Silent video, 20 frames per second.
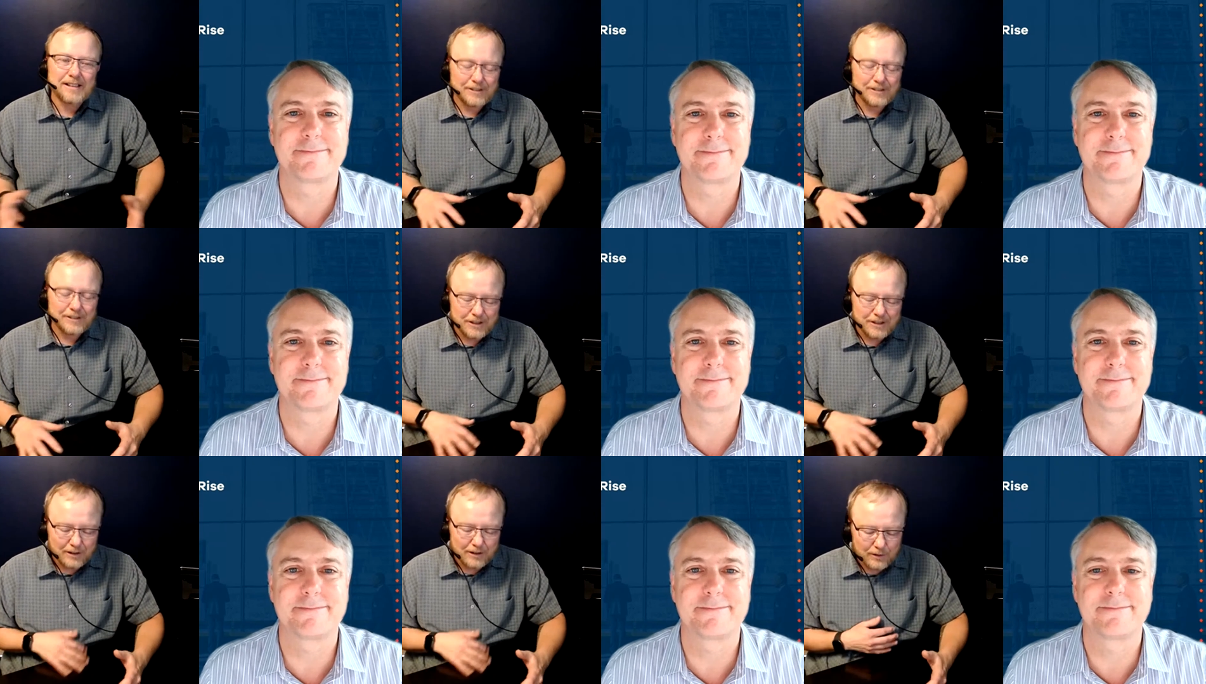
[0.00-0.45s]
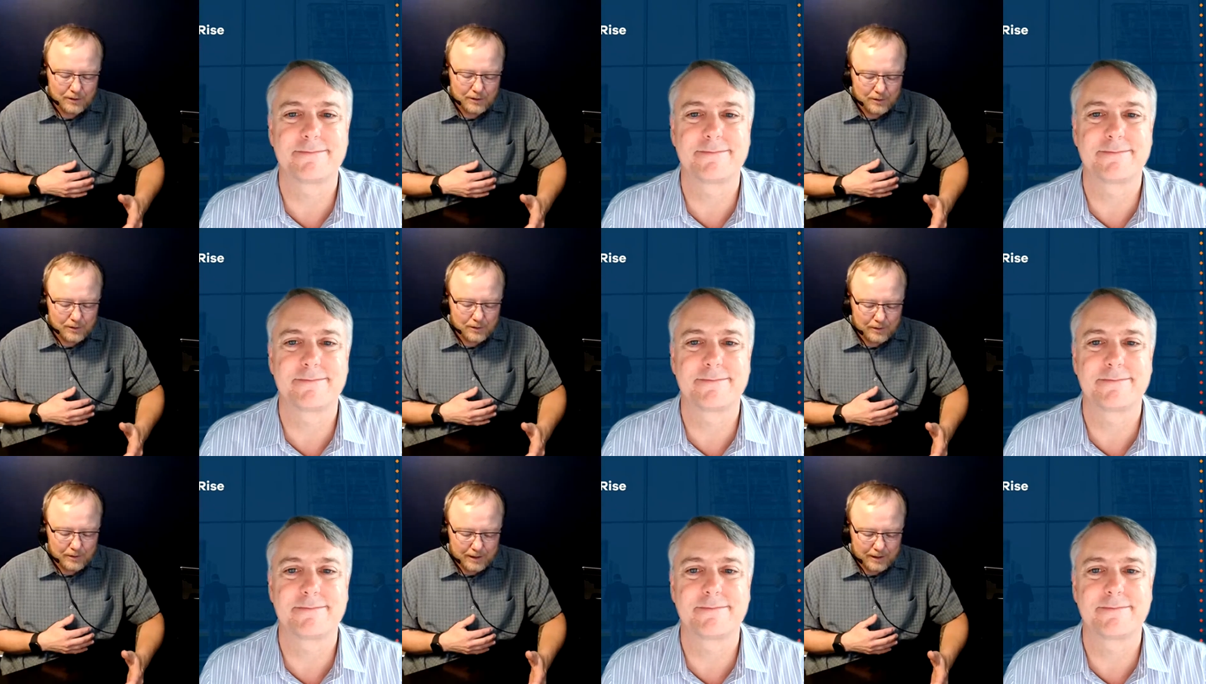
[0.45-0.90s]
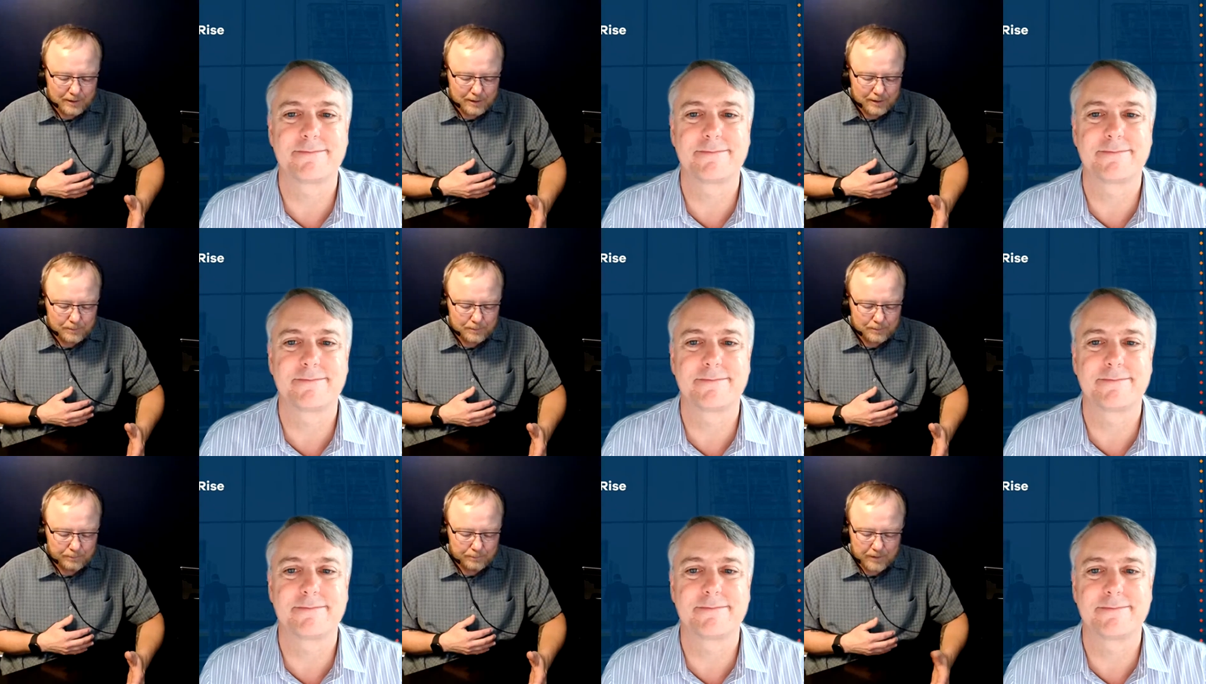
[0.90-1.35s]
Speaker 1: And so,
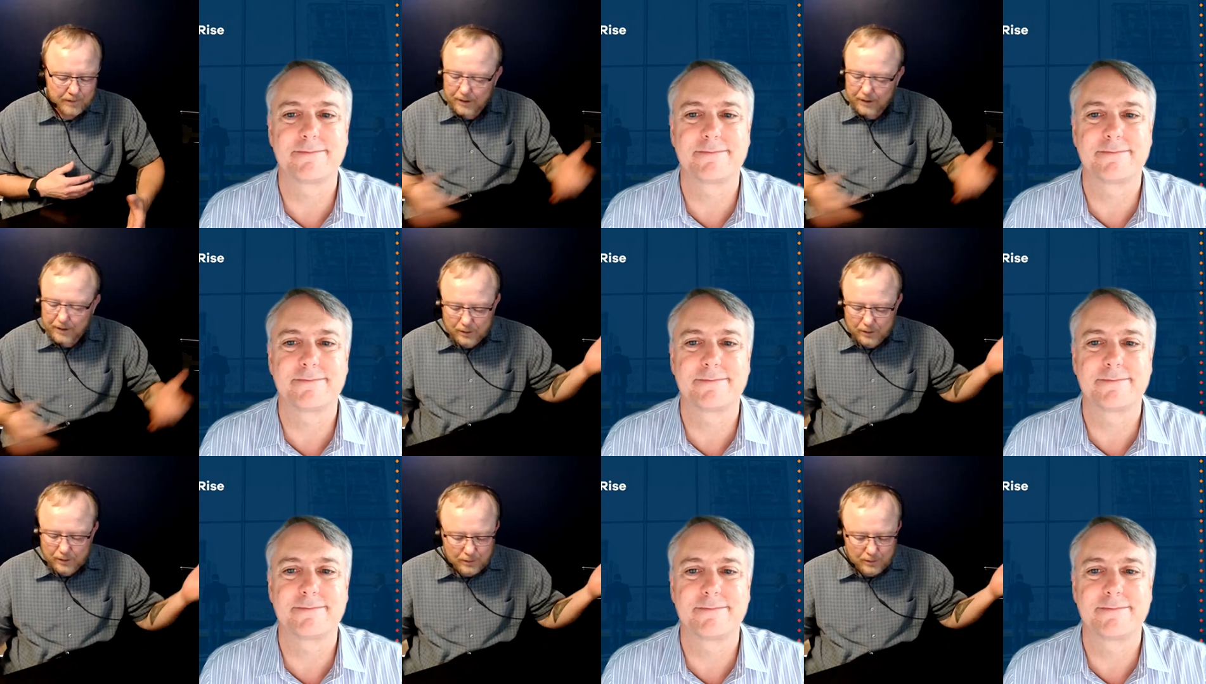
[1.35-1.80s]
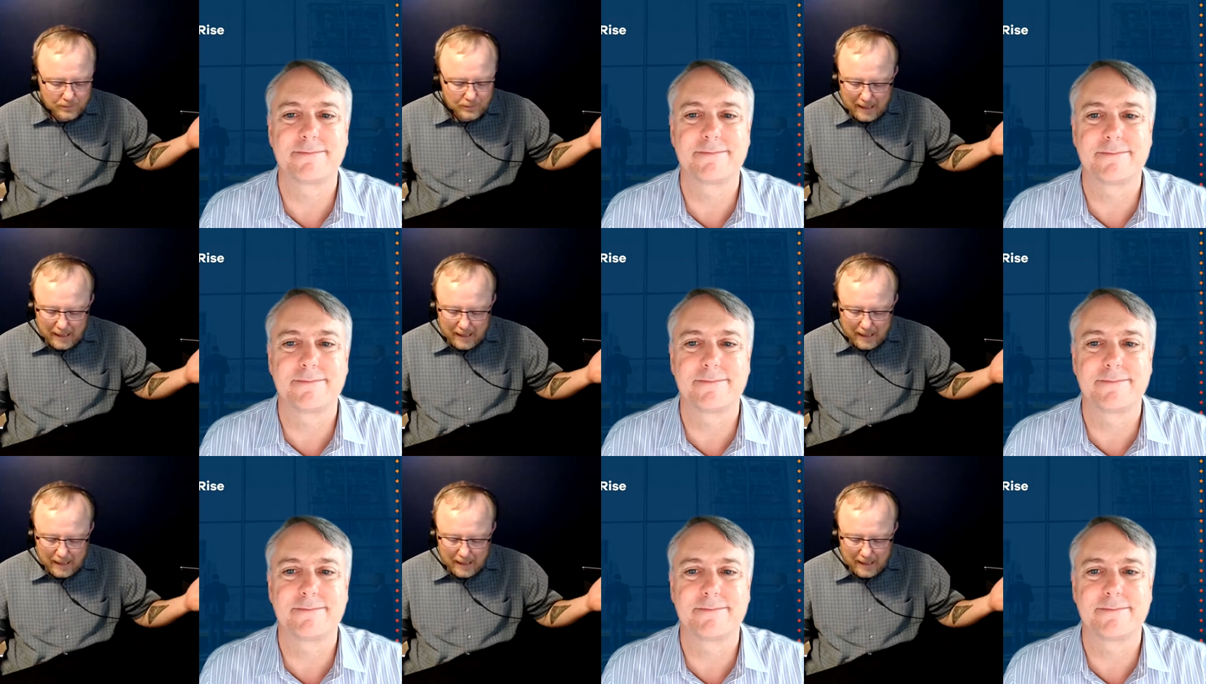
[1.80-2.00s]
um, you know,